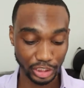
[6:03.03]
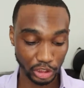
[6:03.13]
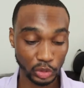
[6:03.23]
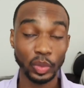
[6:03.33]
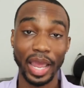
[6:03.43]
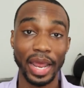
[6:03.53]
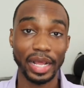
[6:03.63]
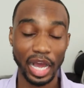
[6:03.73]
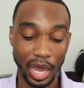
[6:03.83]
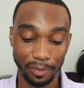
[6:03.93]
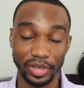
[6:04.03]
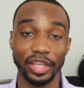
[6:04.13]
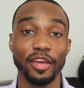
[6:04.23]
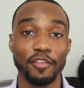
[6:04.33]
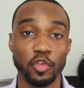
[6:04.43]
shoe and
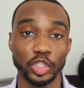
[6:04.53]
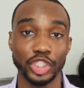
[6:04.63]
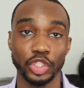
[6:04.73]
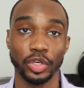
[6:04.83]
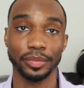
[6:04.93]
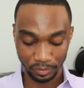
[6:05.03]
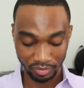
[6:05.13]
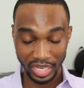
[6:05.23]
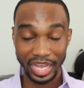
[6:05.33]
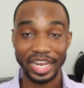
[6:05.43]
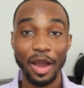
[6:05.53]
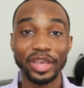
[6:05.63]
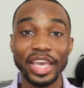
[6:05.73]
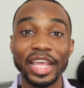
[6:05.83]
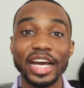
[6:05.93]
company for sure. Now
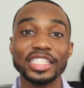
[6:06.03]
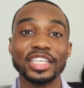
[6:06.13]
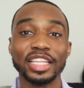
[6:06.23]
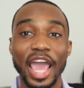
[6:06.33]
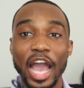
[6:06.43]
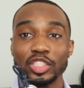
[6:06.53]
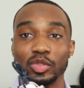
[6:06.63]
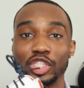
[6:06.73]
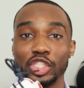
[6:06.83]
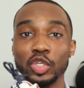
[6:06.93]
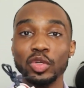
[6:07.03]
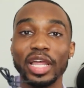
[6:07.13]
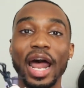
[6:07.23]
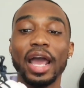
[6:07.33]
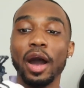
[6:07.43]
getting into the actual shoe
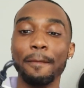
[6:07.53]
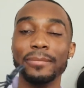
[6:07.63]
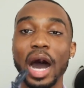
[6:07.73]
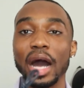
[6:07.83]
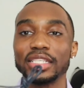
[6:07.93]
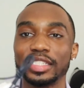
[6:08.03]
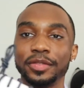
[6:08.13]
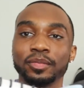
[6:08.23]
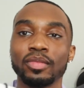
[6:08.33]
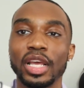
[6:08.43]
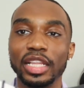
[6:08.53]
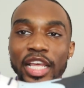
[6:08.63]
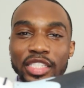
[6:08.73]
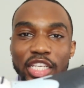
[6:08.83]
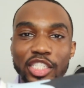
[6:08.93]
that I unboxed.
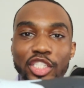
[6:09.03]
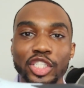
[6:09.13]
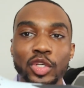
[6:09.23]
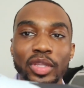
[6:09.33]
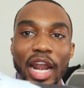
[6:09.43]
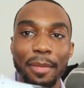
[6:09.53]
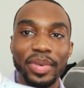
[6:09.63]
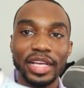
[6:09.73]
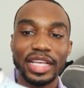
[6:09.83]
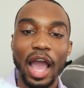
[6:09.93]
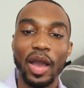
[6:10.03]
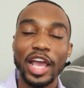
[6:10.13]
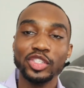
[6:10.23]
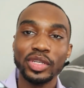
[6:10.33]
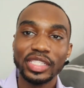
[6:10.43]
This is the shoe that I picked out.
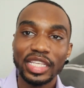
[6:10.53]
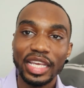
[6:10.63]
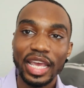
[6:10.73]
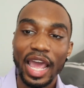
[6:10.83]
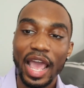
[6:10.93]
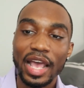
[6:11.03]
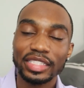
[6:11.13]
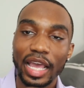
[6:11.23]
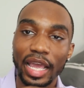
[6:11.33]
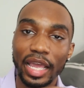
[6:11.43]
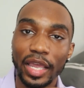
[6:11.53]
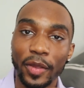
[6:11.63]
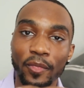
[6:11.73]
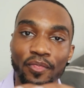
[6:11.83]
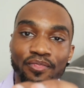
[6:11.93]
As you can see, it has a